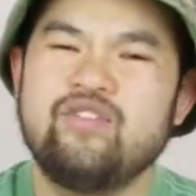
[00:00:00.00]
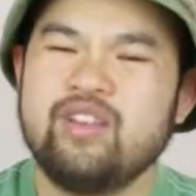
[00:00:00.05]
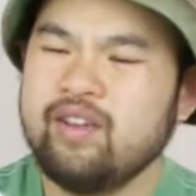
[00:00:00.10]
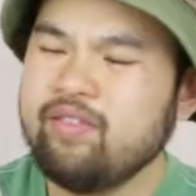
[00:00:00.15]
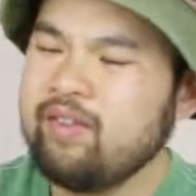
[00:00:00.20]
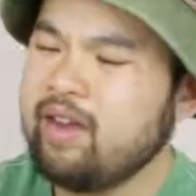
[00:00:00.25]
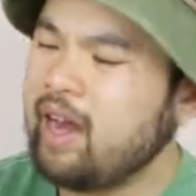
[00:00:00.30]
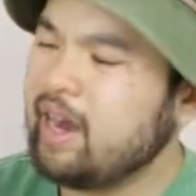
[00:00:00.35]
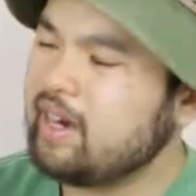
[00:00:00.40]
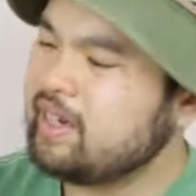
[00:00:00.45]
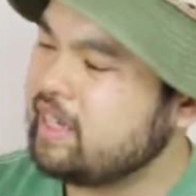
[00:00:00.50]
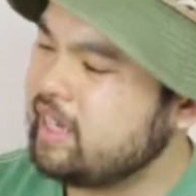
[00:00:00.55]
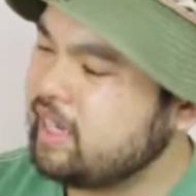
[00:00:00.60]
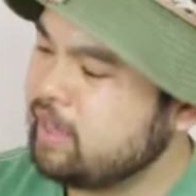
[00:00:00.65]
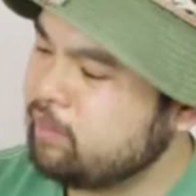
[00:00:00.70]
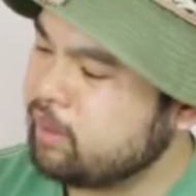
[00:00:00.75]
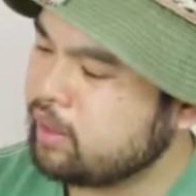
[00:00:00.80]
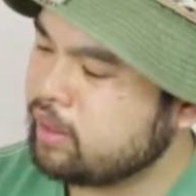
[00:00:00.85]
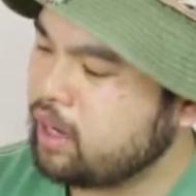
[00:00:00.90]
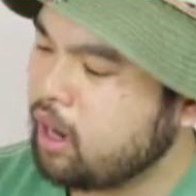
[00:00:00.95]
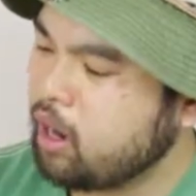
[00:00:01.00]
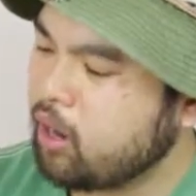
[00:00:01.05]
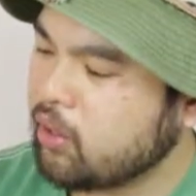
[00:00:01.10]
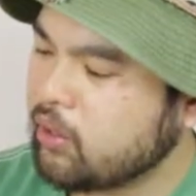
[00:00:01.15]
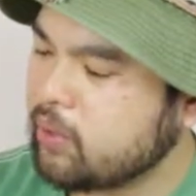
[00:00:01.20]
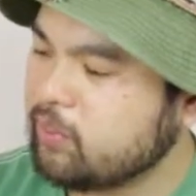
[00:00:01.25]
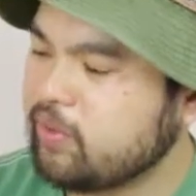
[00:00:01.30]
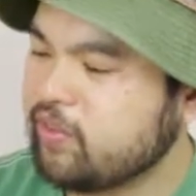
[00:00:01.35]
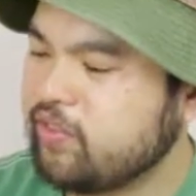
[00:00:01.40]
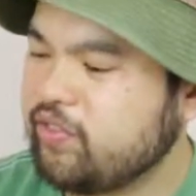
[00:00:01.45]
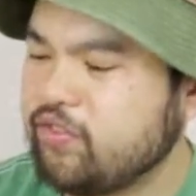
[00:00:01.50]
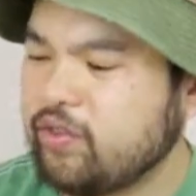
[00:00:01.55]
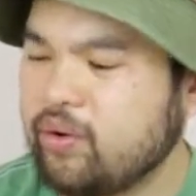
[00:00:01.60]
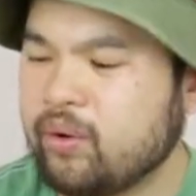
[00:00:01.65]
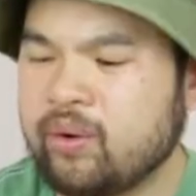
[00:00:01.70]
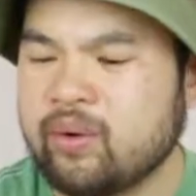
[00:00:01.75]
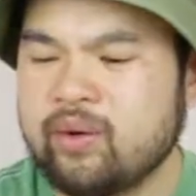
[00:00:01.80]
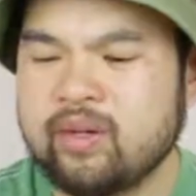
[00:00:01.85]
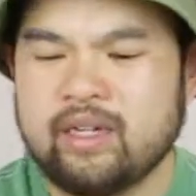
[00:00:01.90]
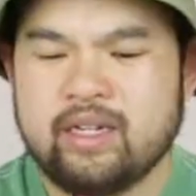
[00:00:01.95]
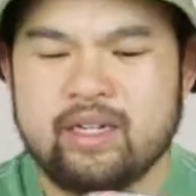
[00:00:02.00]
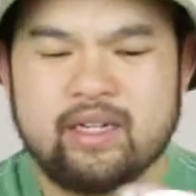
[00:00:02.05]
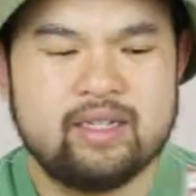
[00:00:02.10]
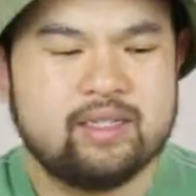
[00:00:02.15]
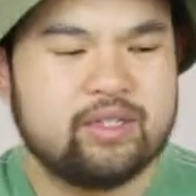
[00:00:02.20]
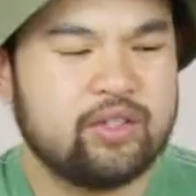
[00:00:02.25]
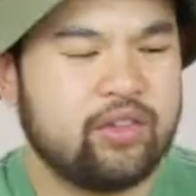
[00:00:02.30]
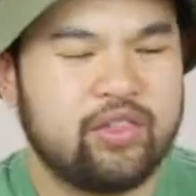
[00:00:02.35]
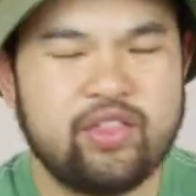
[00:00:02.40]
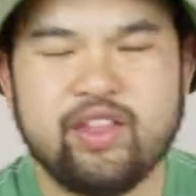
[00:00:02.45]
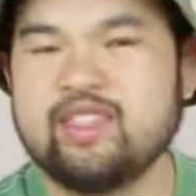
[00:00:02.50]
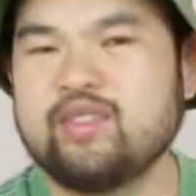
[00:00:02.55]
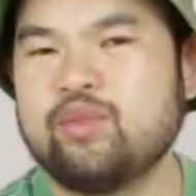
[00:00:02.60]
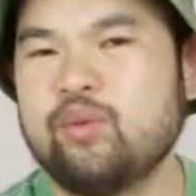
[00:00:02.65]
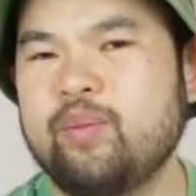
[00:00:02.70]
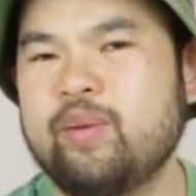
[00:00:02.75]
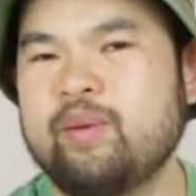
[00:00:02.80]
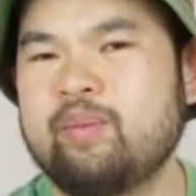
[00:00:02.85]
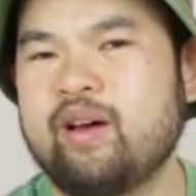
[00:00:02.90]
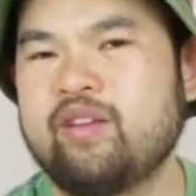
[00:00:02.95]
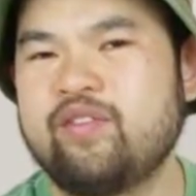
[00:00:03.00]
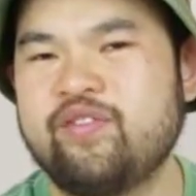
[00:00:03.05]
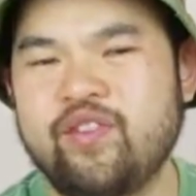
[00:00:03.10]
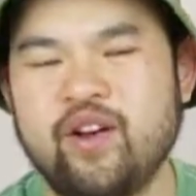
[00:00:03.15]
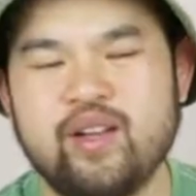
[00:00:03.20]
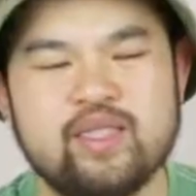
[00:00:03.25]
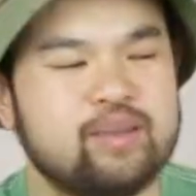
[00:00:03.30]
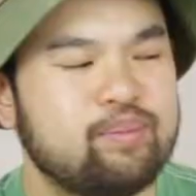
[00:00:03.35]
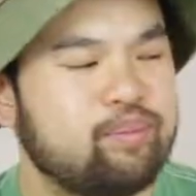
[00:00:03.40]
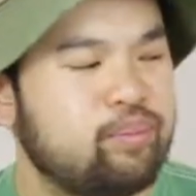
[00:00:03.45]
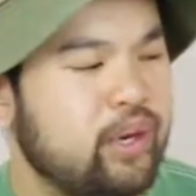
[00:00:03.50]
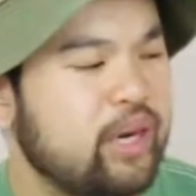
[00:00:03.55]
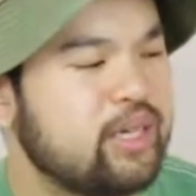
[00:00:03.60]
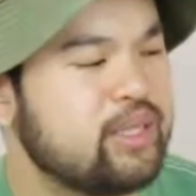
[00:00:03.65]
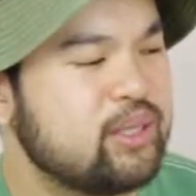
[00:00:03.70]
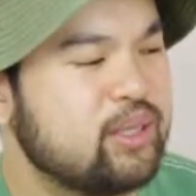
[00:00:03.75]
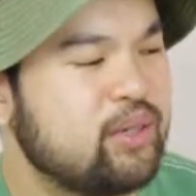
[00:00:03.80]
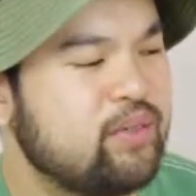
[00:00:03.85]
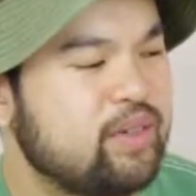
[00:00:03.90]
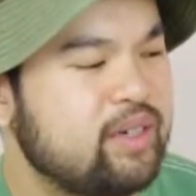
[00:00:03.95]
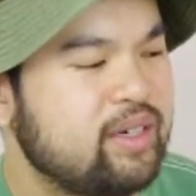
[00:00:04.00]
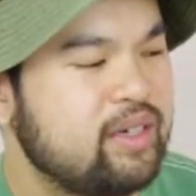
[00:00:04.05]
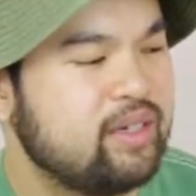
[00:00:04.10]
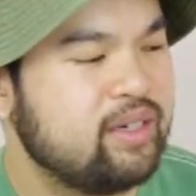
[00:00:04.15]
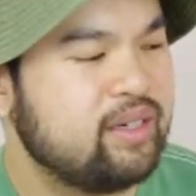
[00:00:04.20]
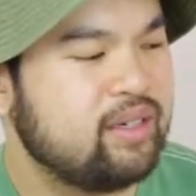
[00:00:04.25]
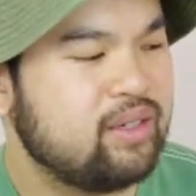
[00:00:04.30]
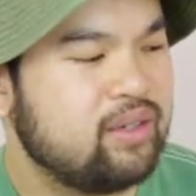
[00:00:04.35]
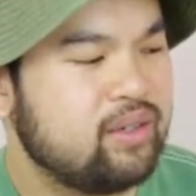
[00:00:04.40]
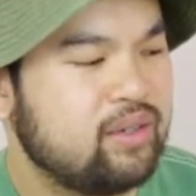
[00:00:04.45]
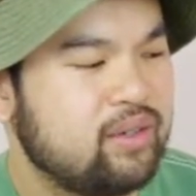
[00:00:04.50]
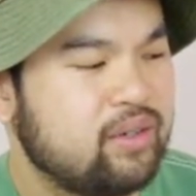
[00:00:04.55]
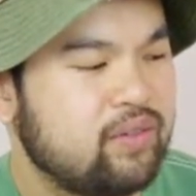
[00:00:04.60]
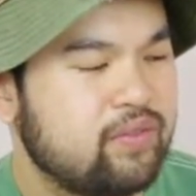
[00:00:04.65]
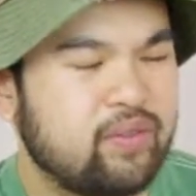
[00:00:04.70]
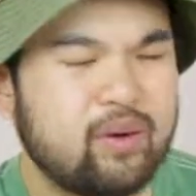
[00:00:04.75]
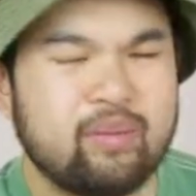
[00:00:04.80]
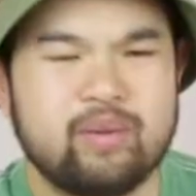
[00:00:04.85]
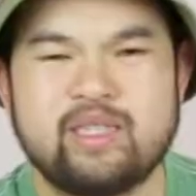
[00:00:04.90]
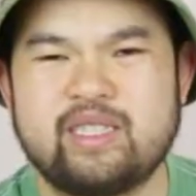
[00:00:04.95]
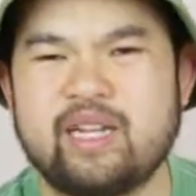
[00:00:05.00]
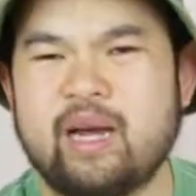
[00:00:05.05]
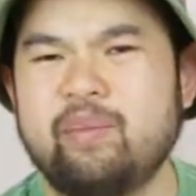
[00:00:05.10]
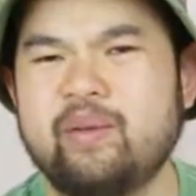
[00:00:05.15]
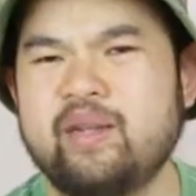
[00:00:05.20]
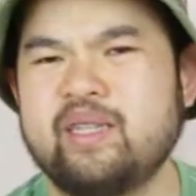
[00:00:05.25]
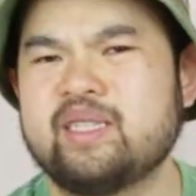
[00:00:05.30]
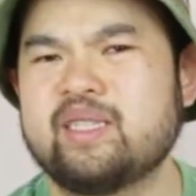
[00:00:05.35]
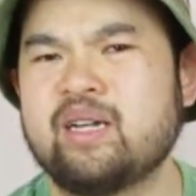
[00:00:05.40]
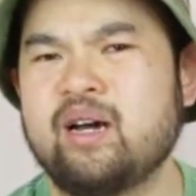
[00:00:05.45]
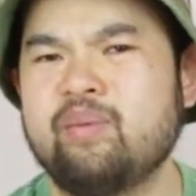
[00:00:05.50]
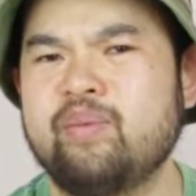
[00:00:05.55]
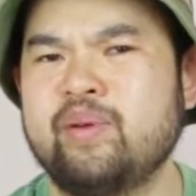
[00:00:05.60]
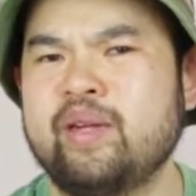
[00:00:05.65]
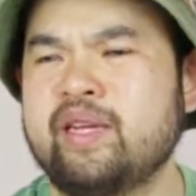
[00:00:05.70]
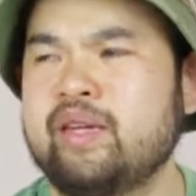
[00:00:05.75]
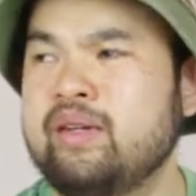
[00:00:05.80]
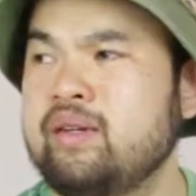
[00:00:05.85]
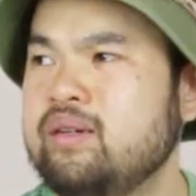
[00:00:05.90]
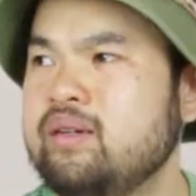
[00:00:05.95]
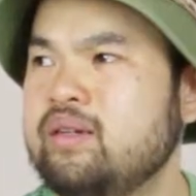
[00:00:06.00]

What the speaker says: never had keema curry before, so this will be my first impression of it from a Japanese company.